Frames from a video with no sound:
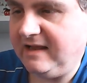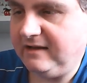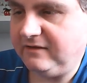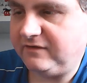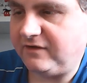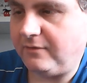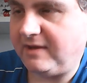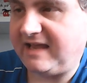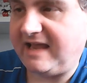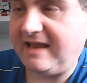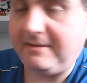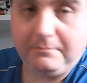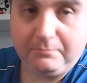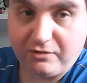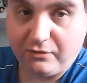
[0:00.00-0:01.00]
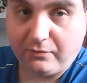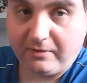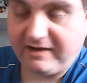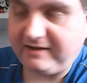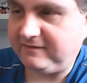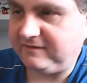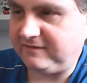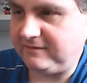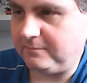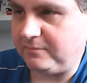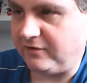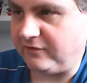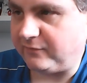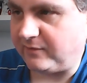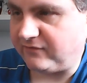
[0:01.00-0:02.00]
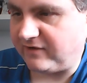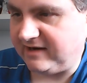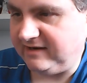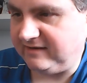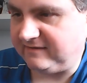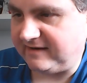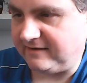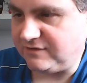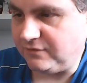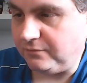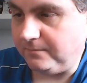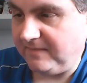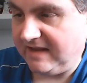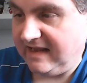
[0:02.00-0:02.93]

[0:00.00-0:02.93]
So again, Blue Eyes White Dragon, essential.